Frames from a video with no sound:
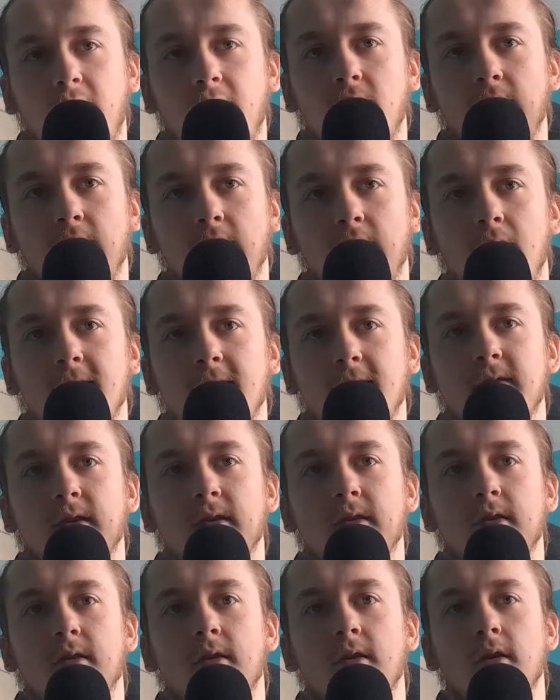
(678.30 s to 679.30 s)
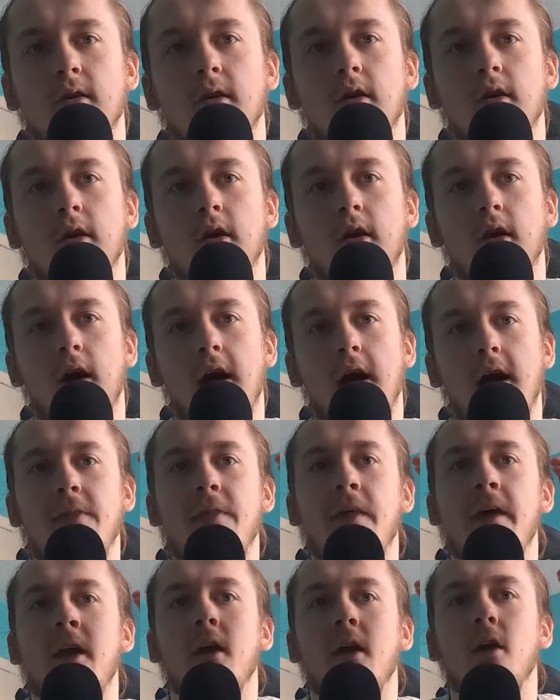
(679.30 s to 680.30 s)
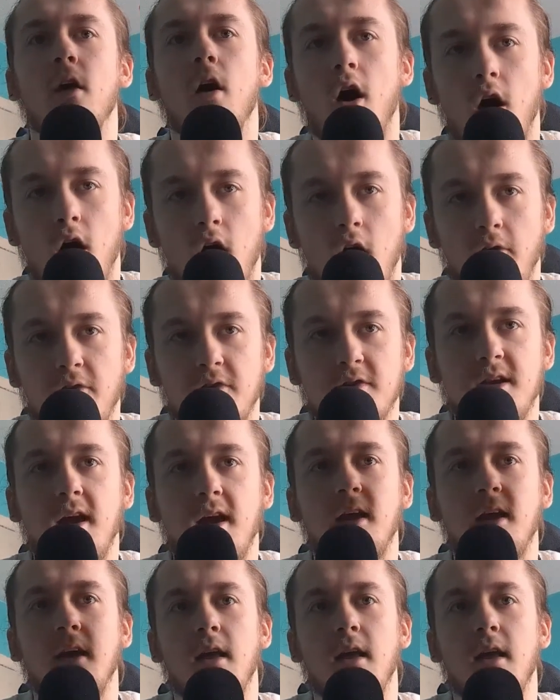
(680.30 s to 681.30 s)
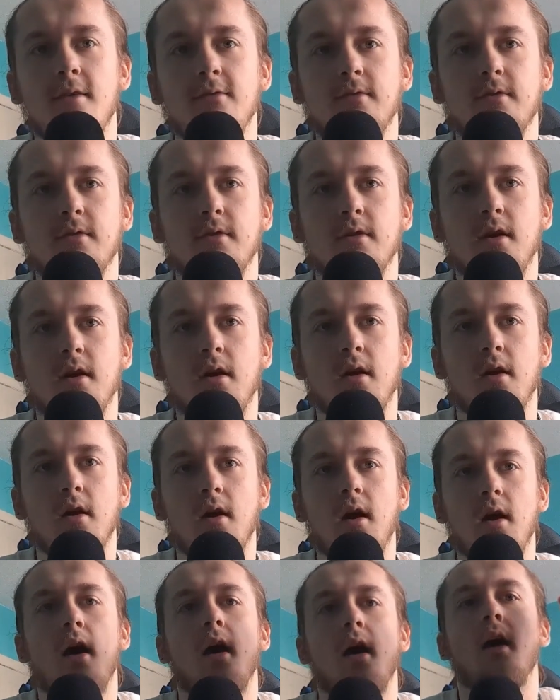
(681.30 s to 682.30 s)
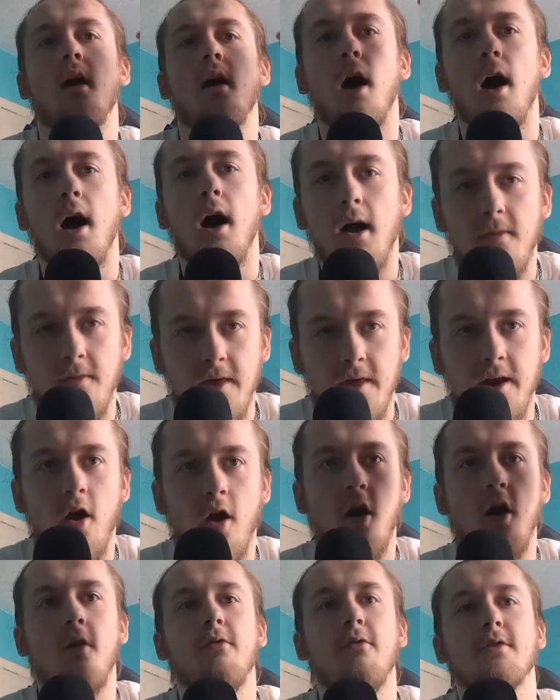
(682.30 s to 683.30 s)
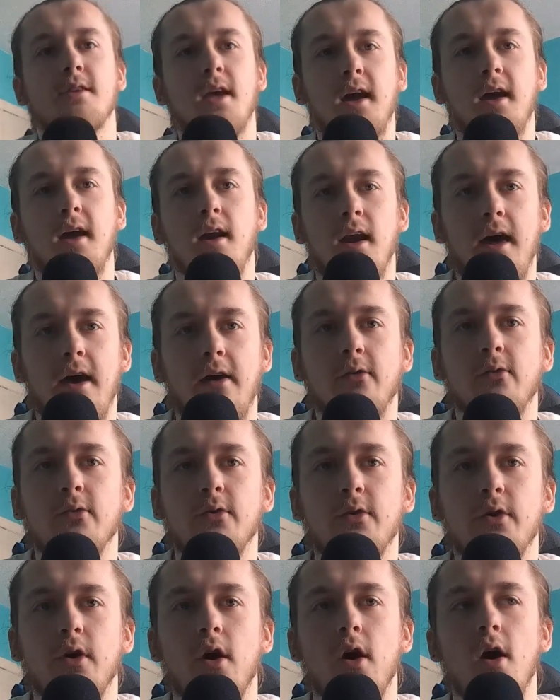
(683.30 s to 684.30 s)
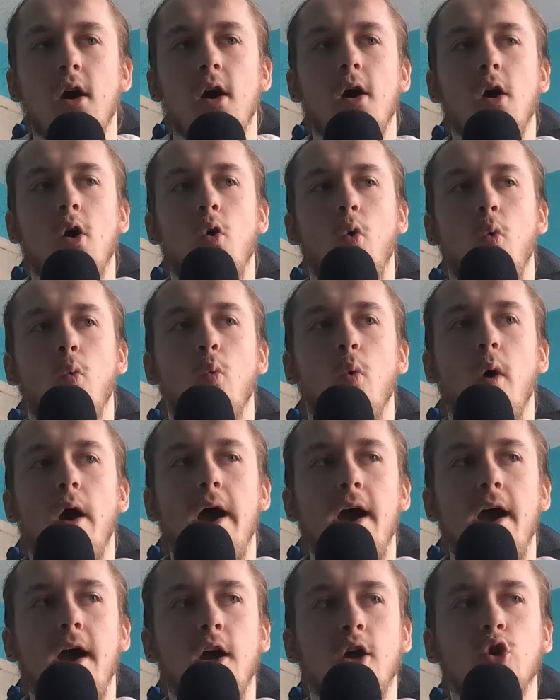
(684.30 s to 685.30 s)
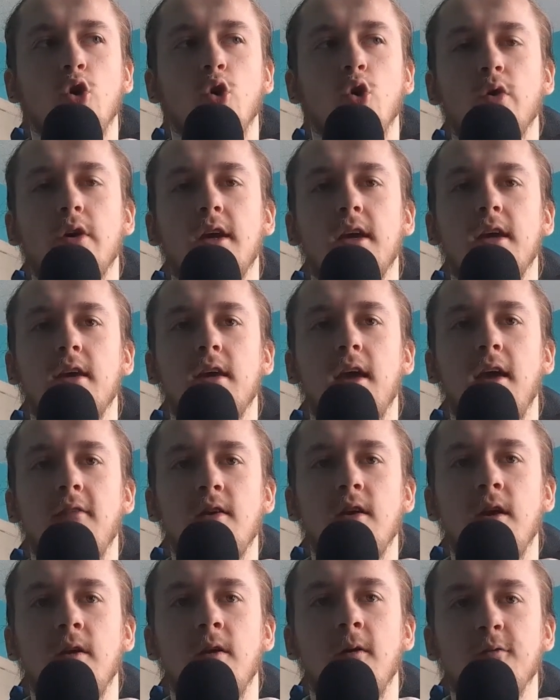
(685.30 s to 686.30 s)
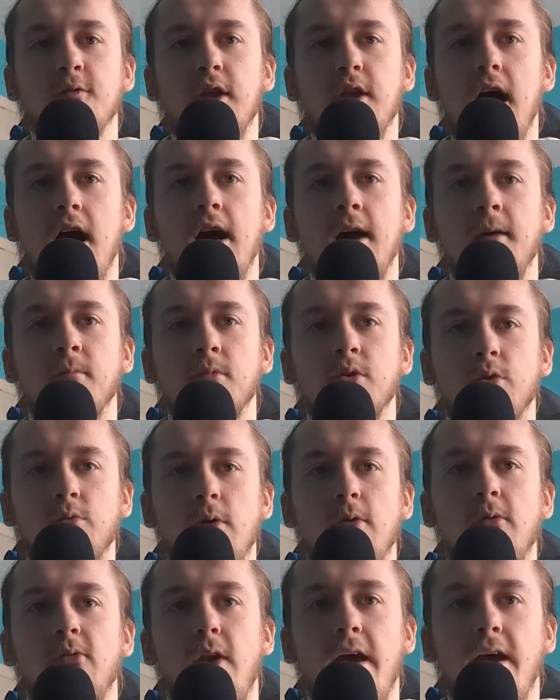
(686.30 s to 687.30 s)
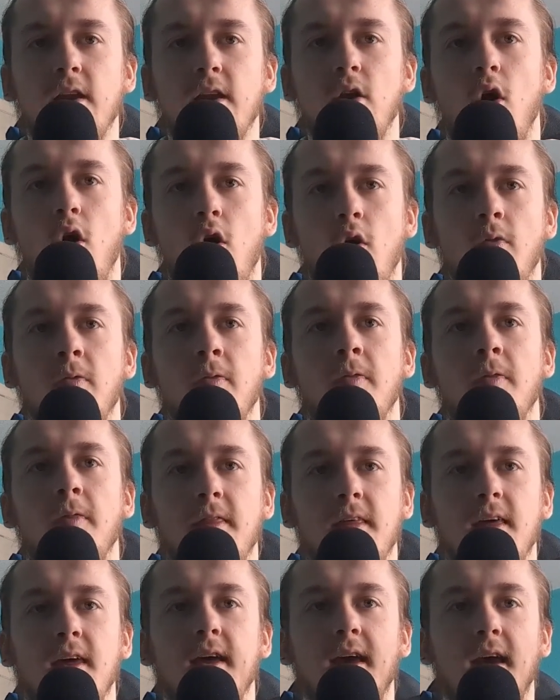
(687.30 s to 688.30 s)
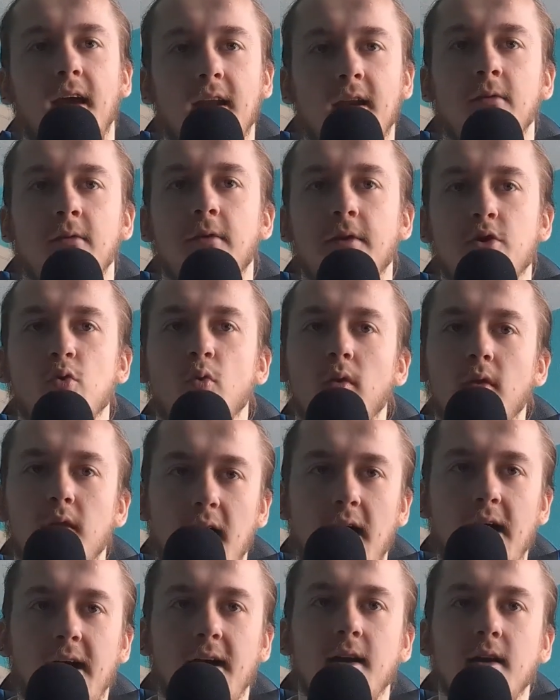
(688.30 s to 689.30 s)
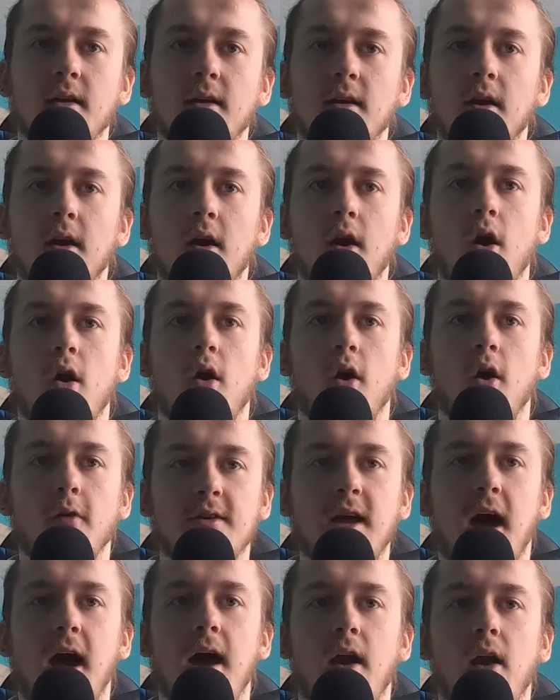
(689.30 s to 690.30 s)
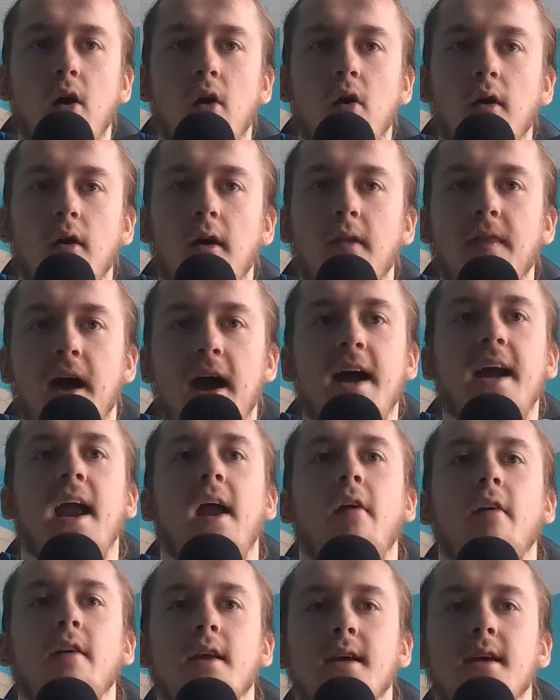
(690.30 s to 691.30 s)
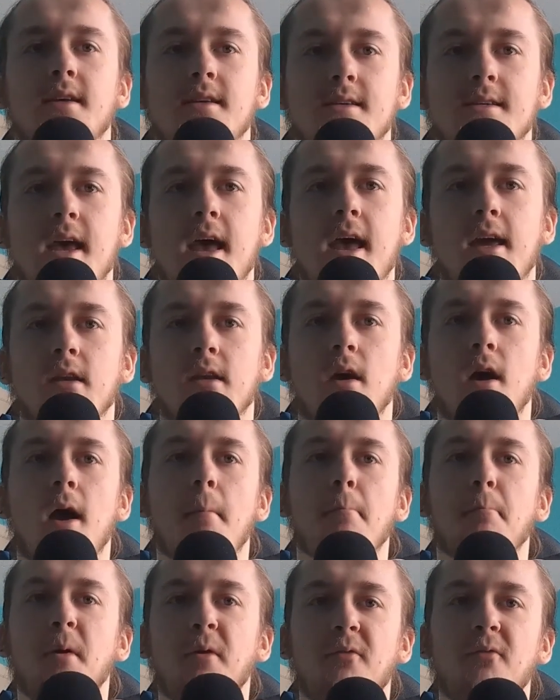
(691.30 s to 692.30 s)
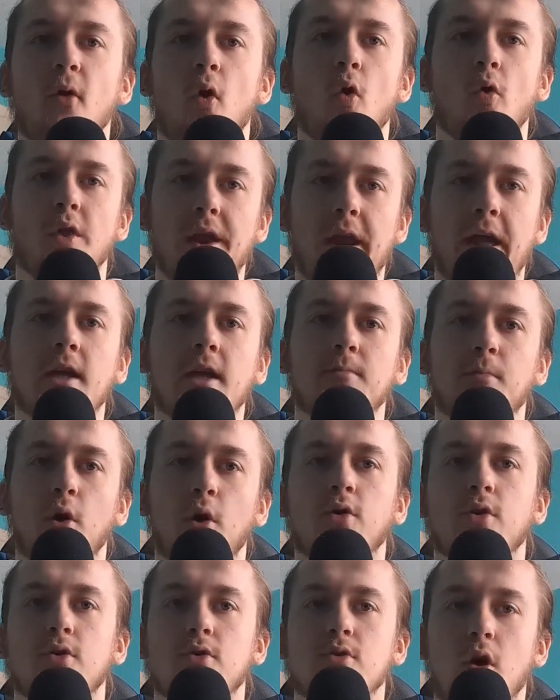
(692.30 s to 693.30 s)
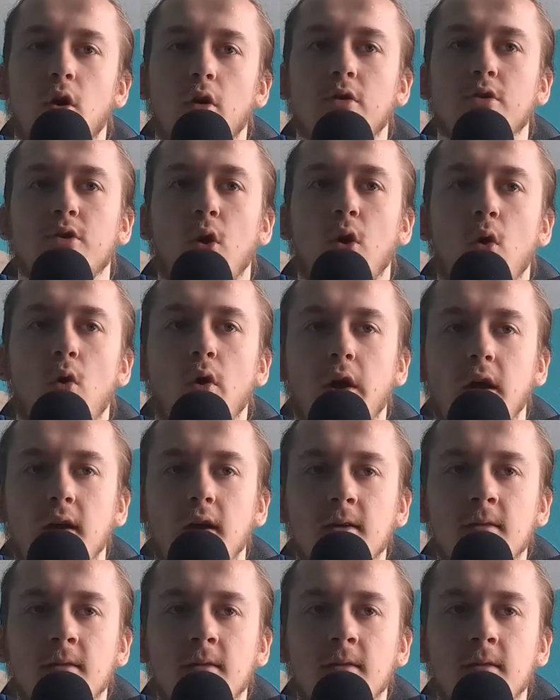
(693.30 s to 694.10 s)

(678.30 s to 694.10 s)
left, and then half a second left, and then half a second left, where you're given enough time to reflect on the individual line of dialogue that a character has said before the next person starts talking.